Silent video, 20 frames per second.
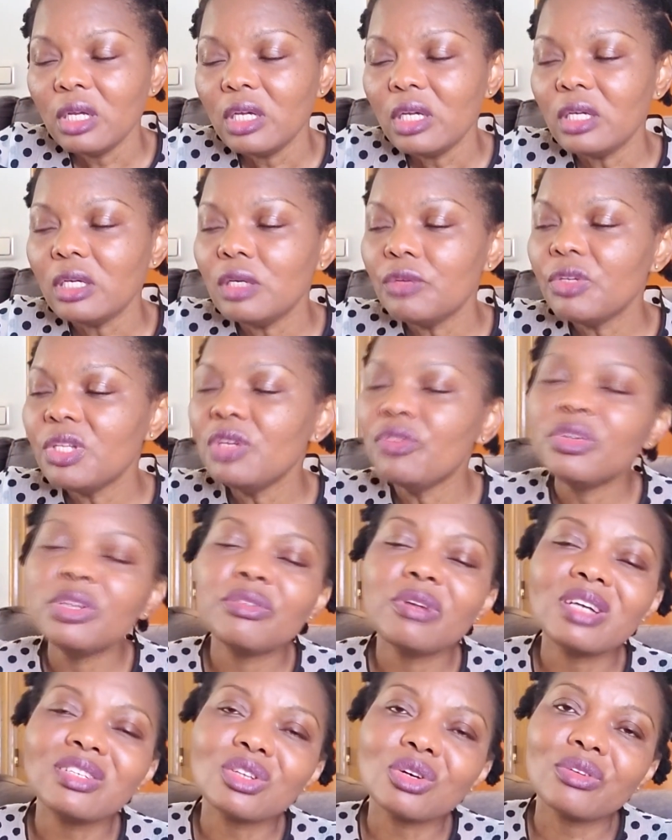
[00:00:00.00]
even if he
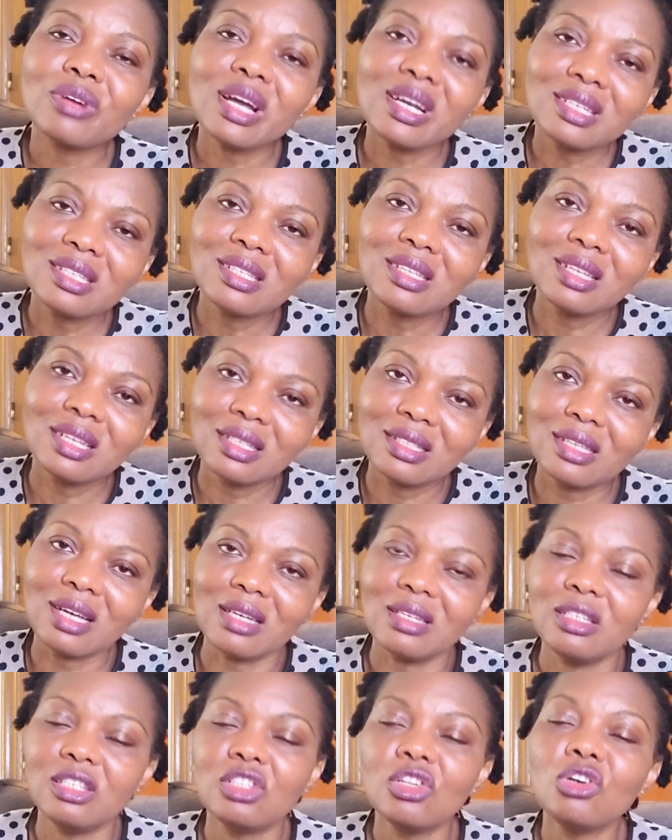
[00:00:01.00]
resurrects
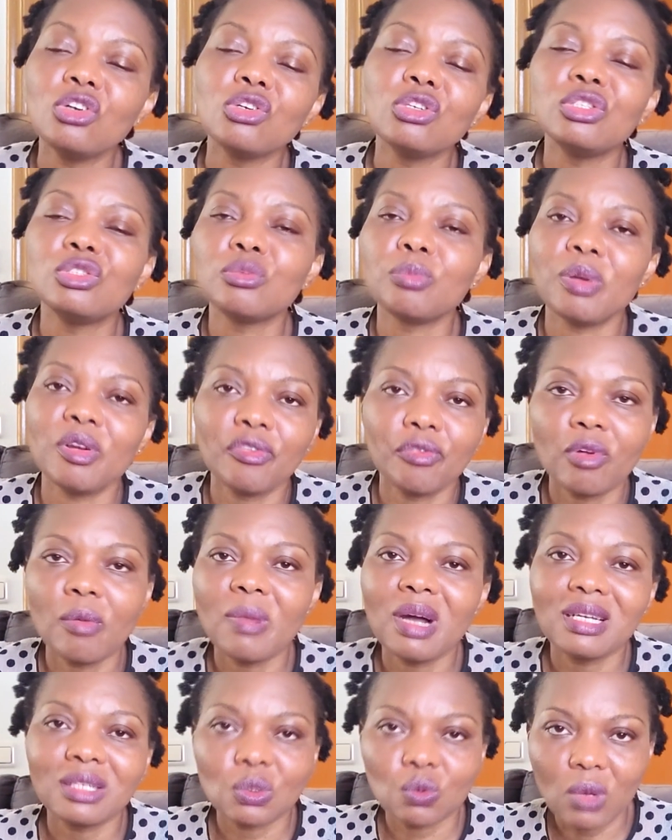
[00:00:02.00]
later, he's not going to perform
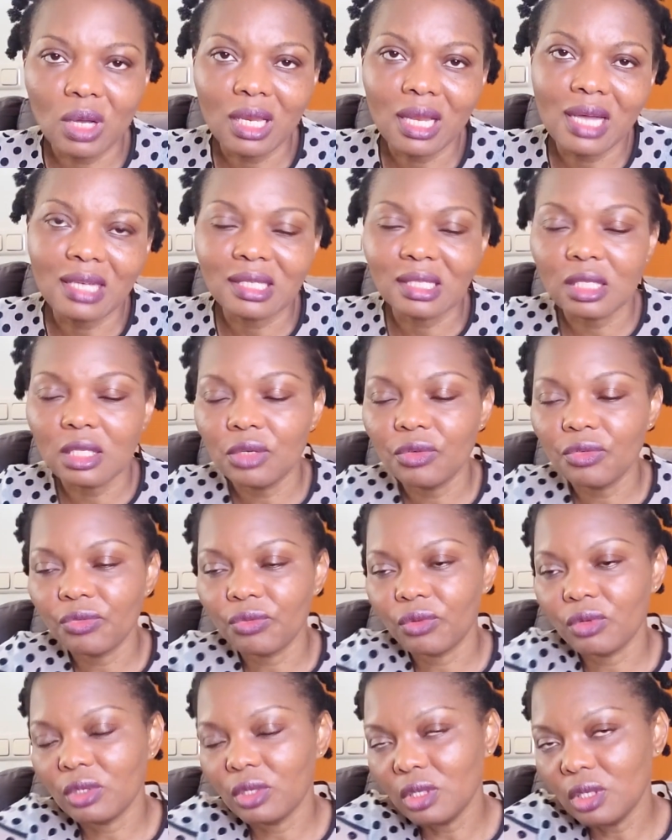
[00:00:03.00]
as well as if
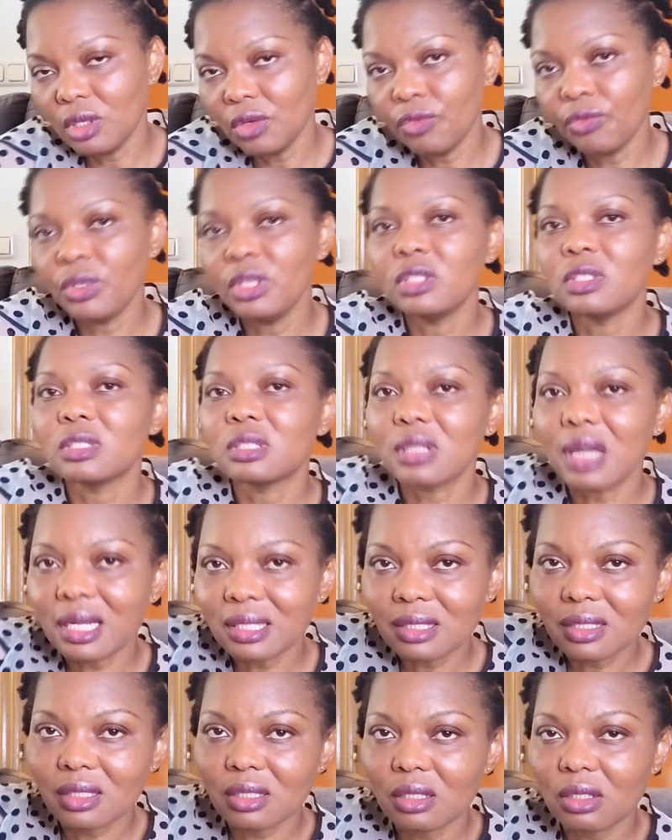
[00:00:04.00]
it
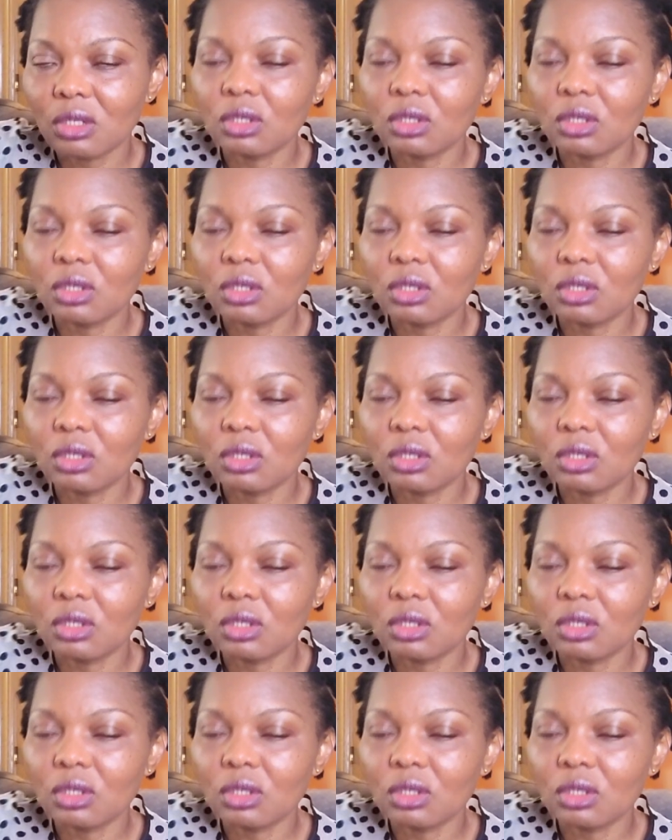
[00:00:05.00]
starts